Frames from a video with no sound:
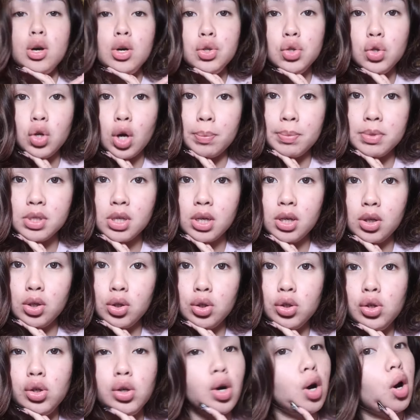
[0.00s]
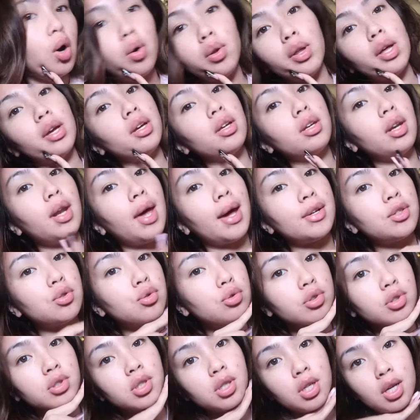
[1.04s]
so i'm just gonna go like
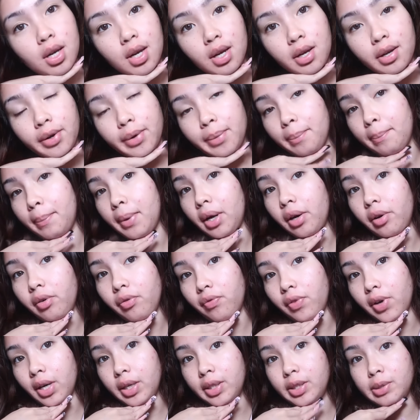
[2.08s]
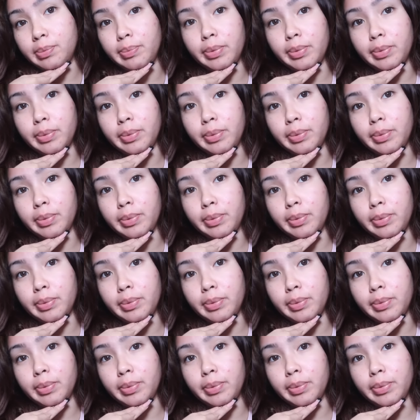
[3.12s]
natural today bare face